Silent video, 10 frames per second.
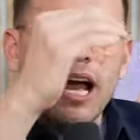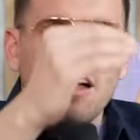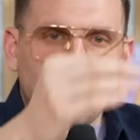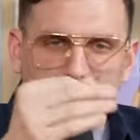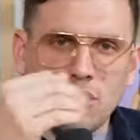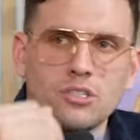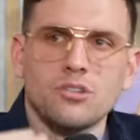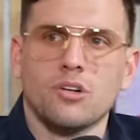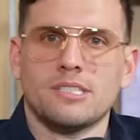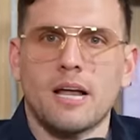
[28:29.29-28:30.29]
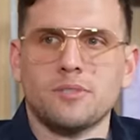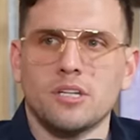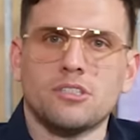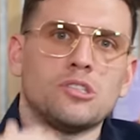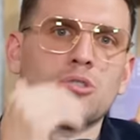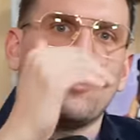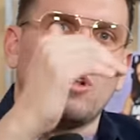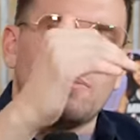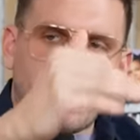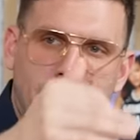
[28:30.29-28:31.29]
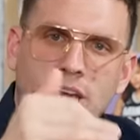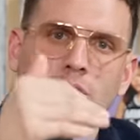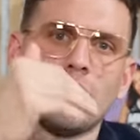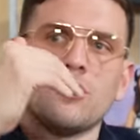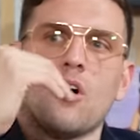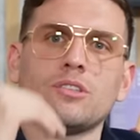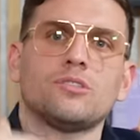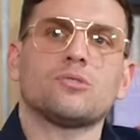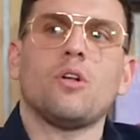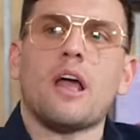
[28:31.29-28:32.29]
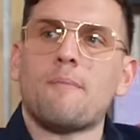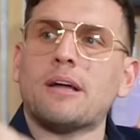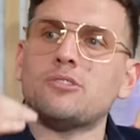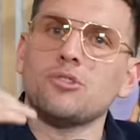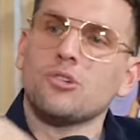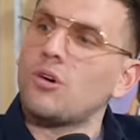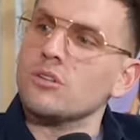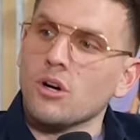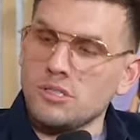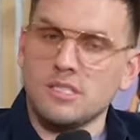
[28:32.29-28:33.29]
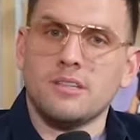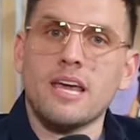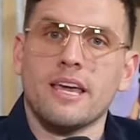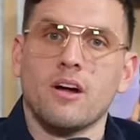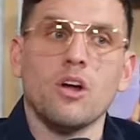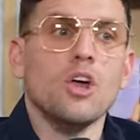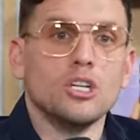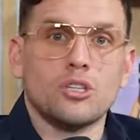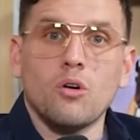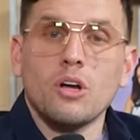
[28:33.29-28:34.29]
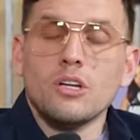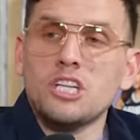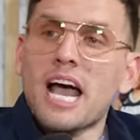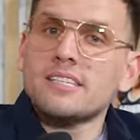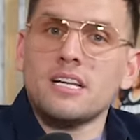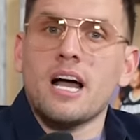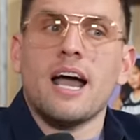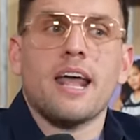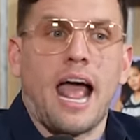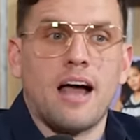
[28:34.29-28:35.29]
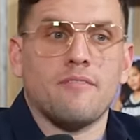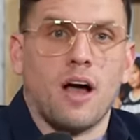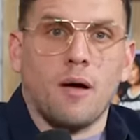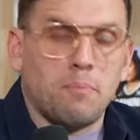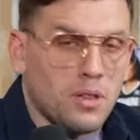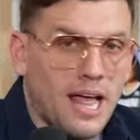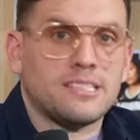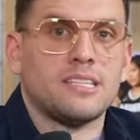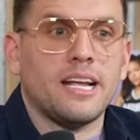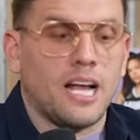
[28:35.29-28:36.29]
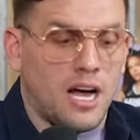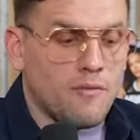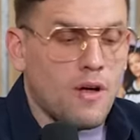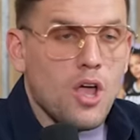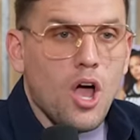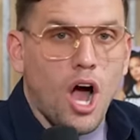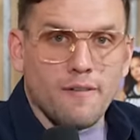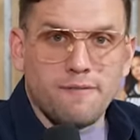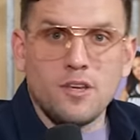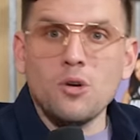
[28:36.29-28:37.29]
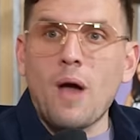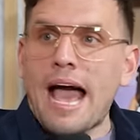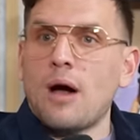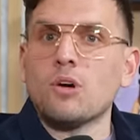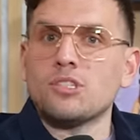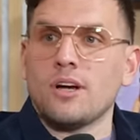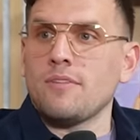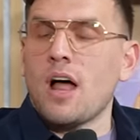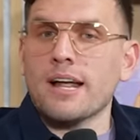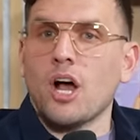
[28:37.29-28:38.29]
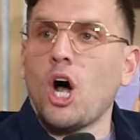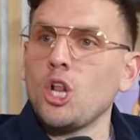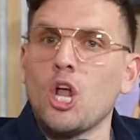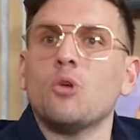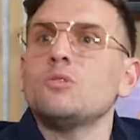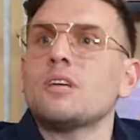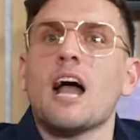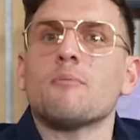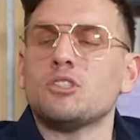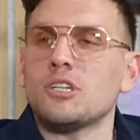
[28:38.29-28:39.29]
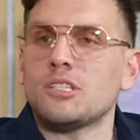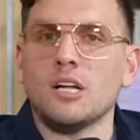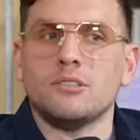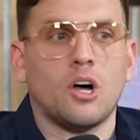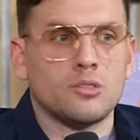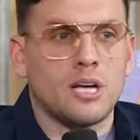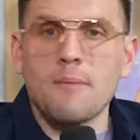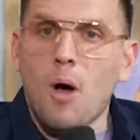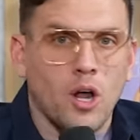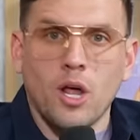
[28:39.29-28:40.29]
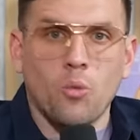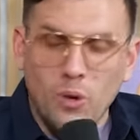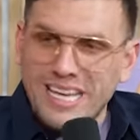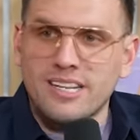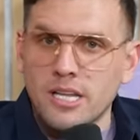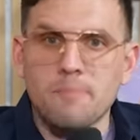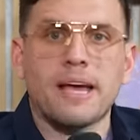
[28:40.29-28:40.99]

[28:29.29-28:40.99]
uh, my 13 year old stepson's in school, my eight year old daughter's in school, and my two year old goes to daycare. So Jazz and I have a blessing of a few hours of like alone time or just adult time on a weekly